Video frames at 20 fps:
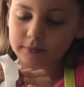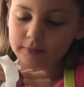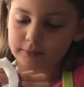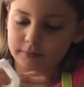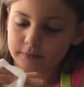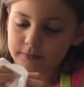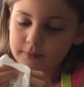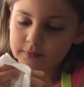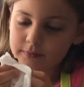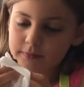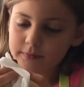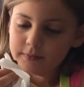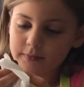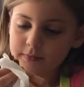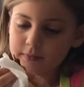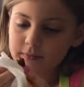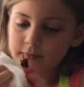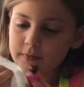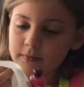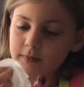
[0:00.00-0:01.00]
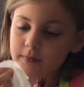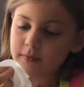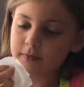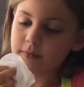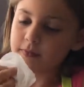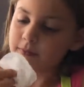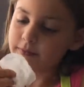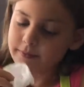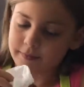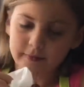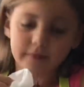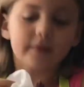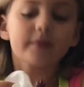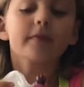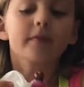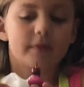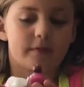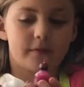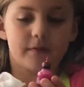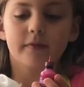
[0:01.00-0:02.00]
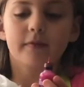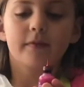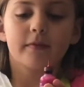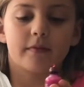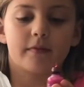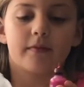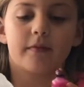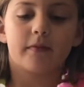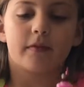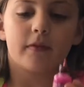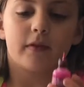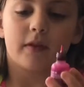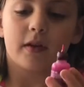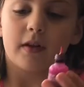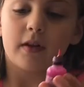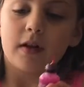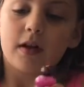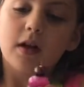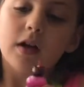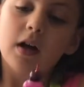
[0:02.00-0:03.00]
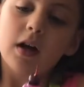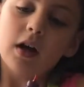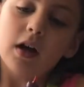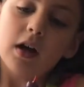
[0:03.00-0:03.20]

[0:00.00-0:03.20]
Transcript: We can use them from everything from blowing our nose to wiping the